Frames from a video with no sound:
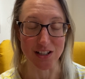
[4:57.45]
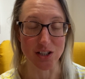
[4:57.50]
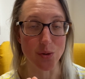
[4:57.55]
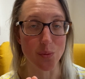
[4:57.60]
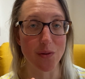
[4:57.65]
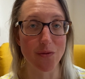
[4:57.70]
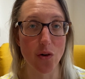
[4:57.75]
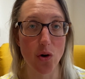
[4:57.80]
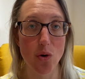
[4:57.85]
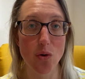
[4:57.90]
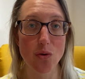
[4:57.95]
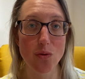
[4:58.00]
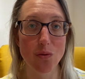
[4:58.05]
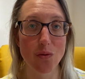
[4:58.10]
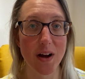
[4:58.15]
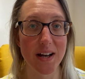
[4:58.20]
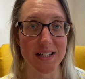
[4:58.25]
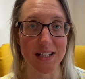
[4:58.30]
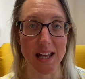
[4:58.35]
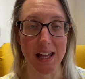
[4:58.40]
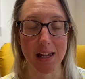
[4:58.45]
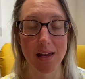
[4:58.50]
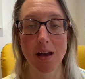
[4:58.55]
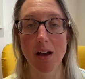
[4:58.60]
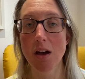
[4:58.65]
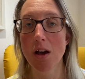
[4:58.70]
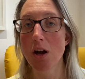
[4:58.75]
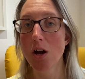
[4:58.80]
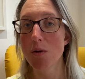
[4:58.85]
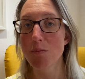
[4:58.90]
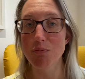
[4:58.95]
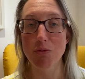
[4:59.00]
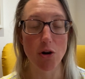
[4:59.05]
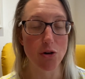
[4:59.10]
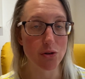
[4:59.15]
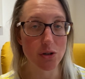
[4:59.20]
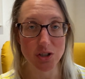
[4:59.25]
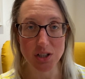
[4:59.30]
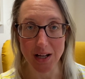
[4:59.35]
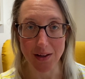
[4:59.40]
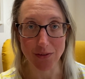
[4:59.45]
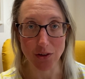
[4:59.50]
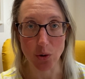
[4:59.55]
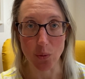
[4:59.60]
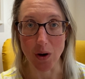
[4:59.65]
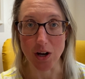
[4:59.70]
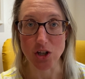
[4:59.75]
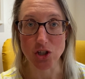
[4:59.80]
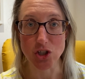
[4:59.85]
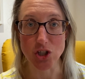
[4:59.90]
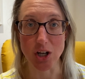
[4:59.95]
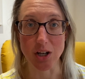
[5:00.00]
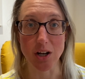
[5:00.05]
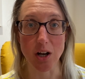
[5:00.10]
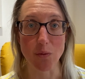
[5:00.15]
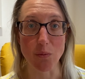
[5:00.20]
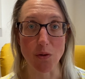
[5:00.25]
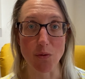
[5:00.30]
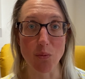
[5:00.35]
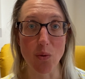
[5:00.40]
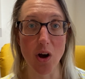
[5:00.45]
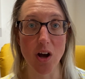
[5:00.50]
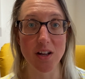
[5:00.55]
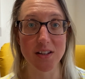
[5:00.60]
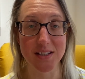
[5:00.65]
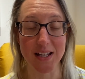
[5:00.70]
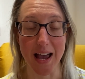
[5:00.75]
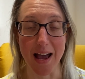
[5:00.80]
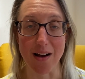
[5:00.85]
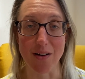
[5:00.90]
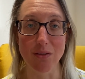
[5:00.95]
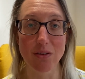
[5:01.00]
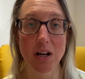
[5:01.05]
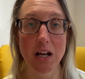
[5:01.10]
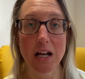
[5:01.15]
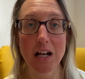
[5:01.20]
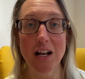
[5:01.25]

So we've already broken down the question and we've worked out